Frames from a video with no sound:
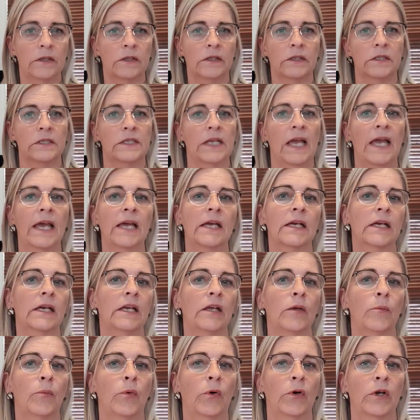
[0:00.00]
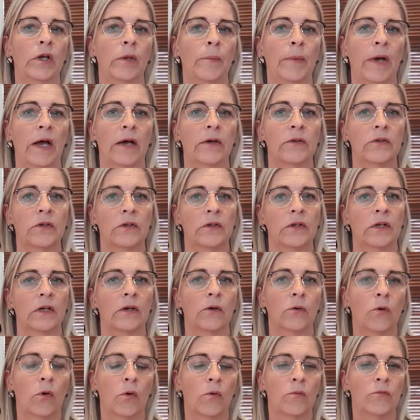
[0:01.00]
There's anger in your body about it and
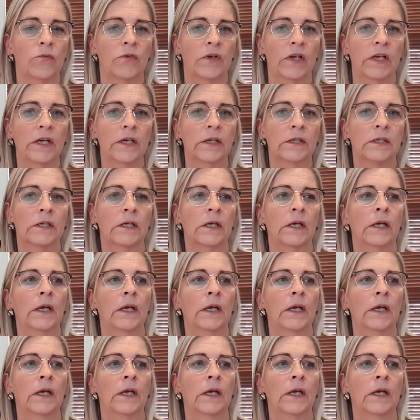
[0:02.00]
conflict